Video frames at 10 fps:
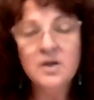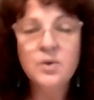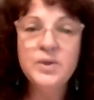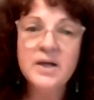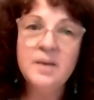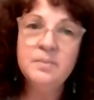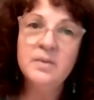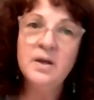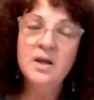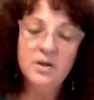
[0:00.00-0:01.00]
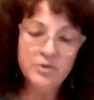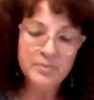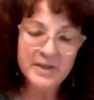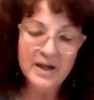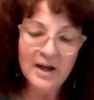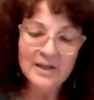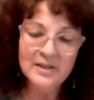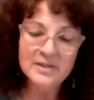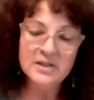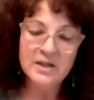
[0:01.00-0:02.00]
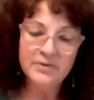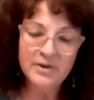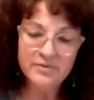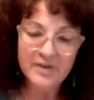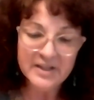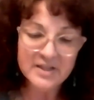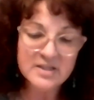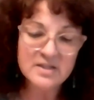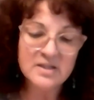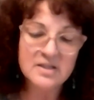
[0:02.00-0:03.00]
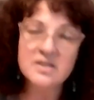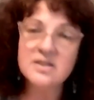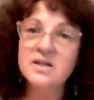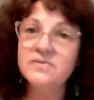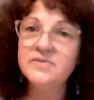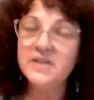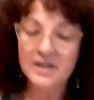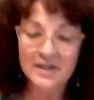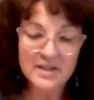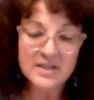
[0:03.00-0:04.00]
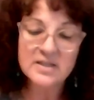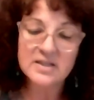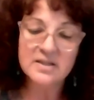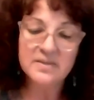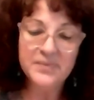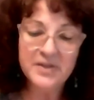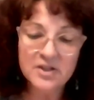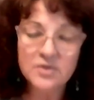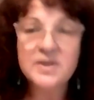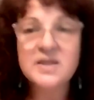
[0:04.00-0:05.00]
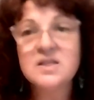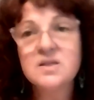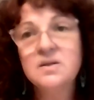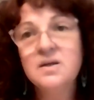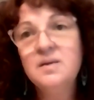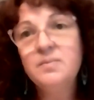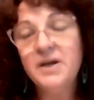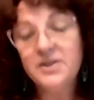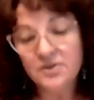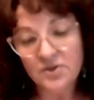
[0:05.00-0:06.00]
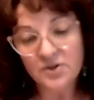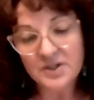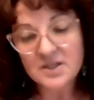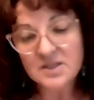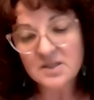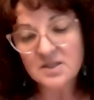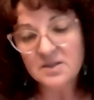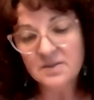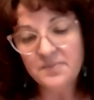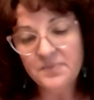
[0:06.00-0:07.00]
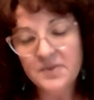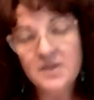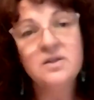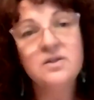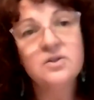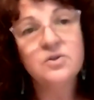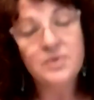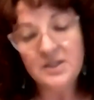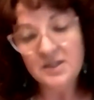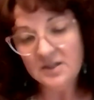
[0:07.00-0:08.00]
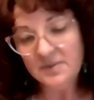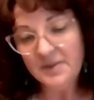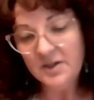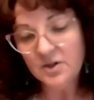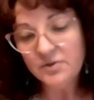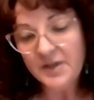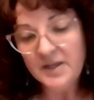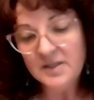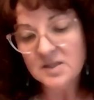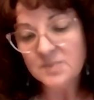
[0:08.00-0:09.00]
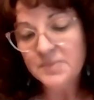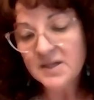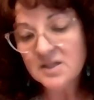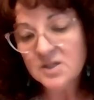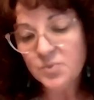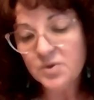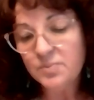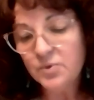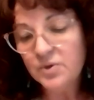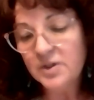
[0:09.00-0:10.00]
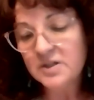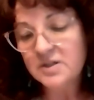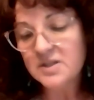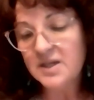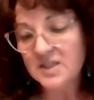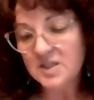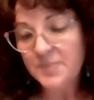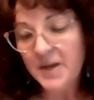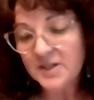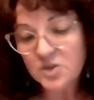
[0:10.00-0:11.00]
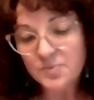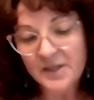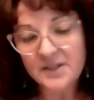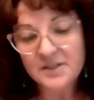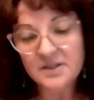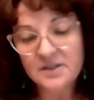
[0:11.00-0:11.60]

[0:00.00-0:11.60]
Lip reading: We come from the island of Hephaestus, of Daedalus, Icarus, Pythagoras. The Greek in our veins mixed with Moors and Spanish blood,